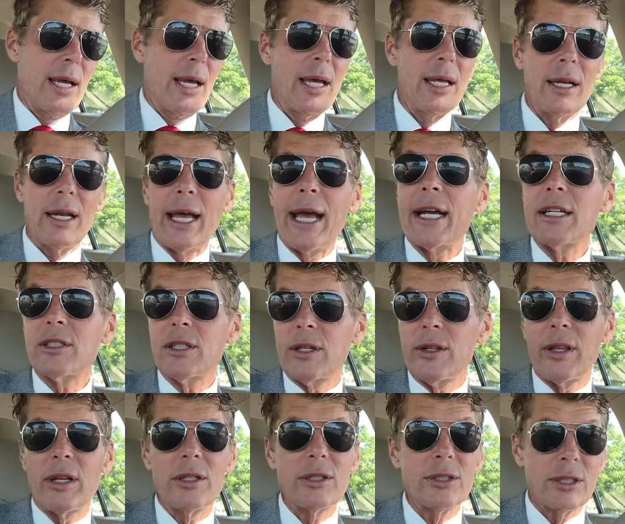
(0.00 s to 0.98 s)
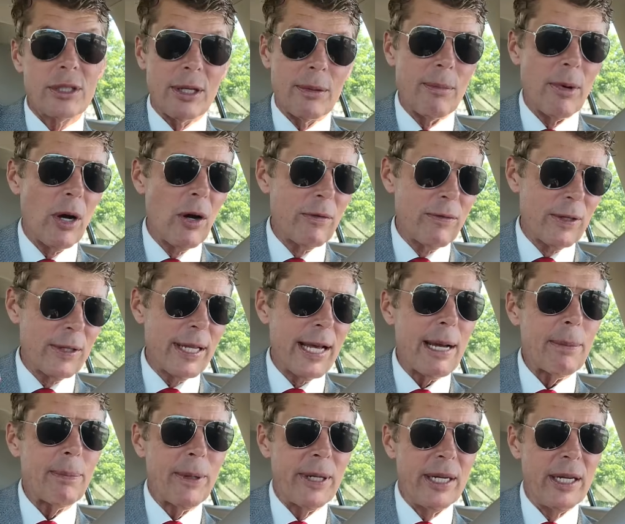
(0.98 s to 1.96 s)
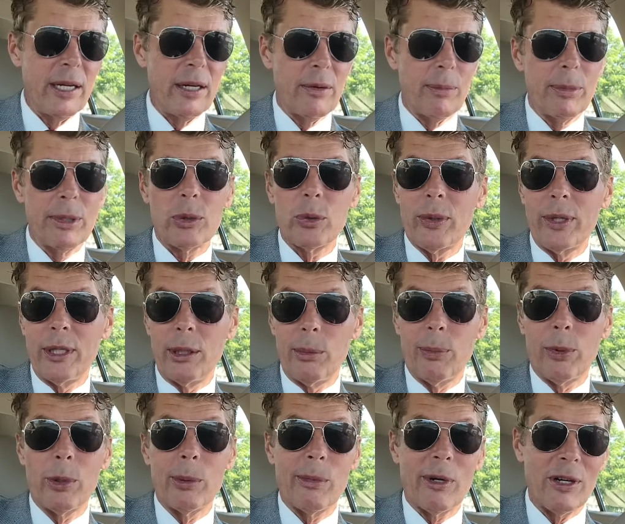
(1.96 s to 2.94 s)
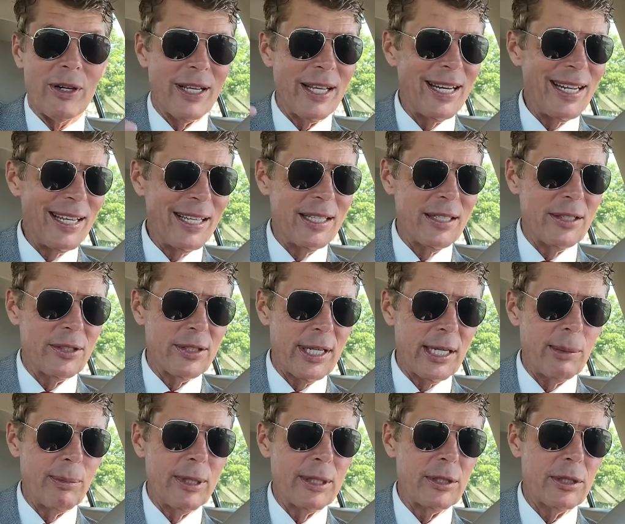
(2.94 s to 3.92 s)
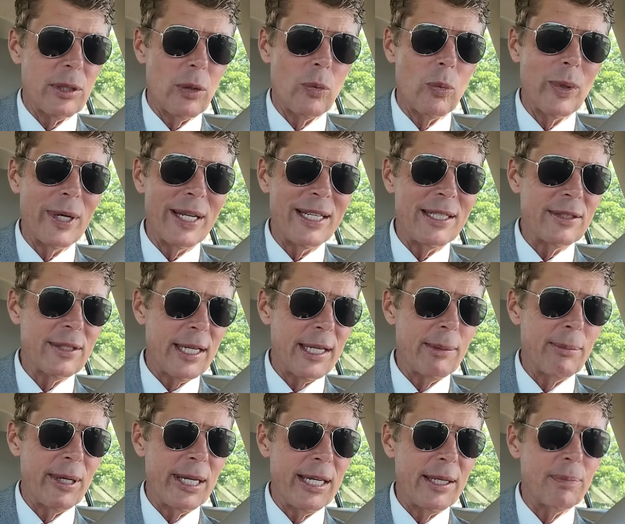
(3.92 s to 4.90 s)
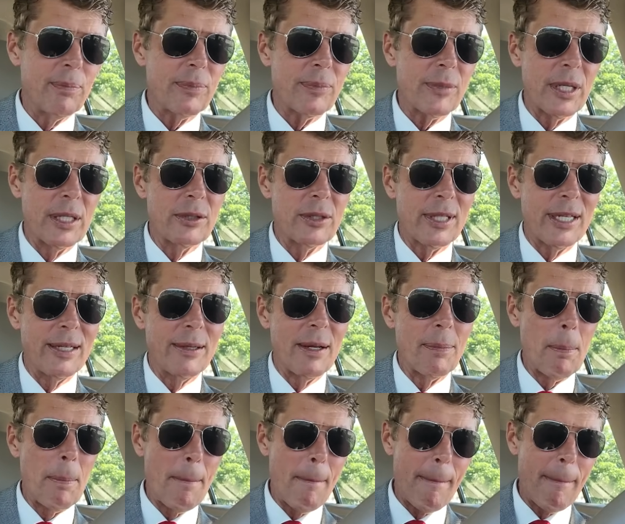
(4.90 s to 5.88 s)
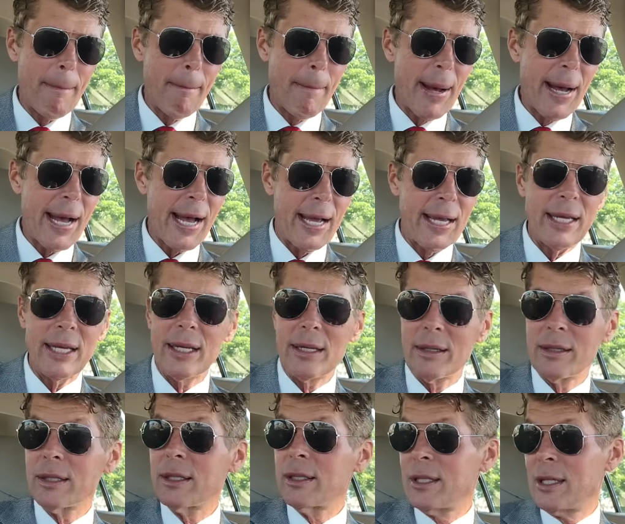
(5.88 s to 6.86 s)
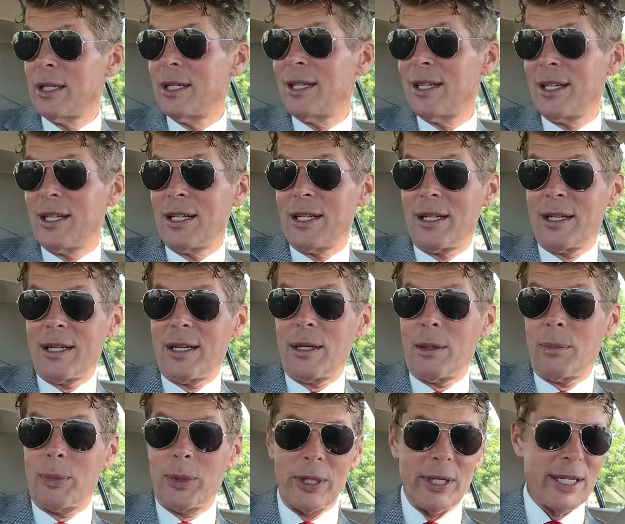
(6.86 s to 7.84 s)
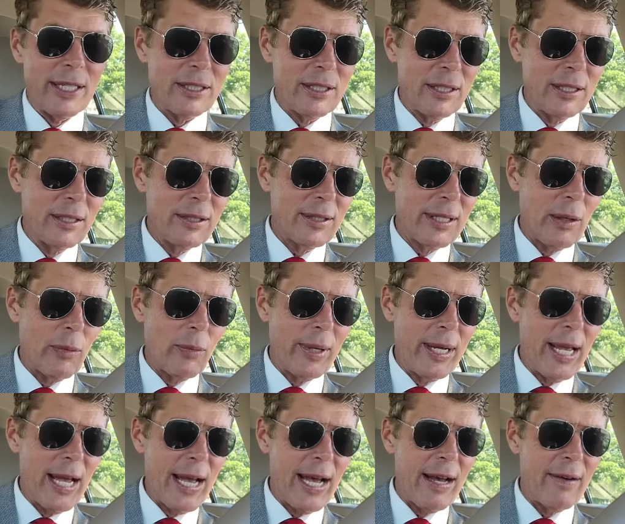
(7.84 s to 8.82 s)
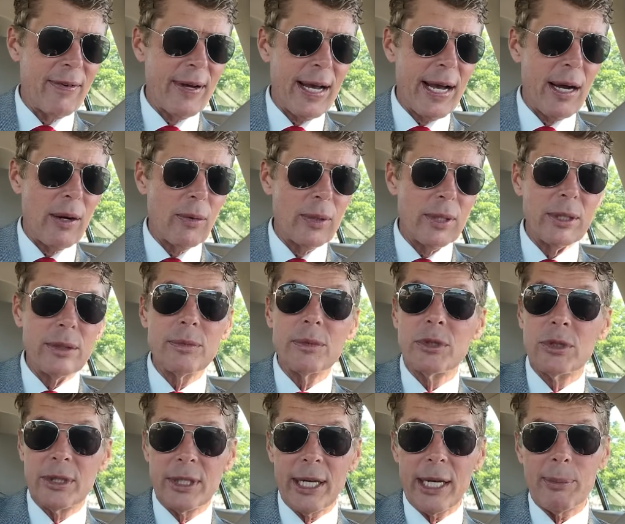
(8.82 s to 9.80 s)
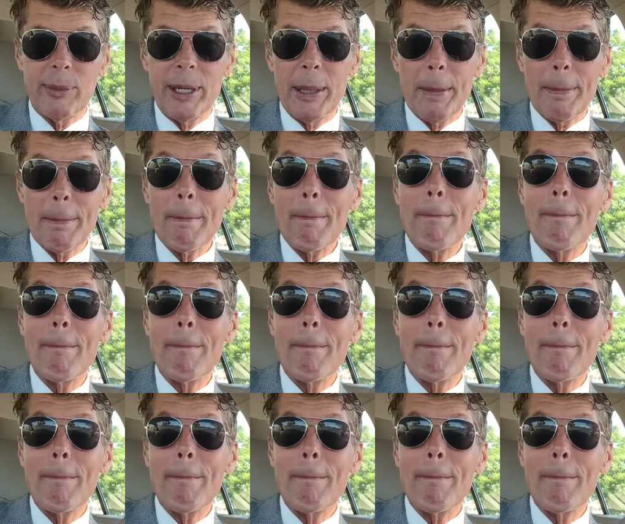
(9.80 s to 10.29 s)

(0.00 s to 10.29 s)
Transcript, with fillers: And actually, there's some overlapping here between the bull market and the settlement. So when is imminent? It's a, my prediction is that we have our settlement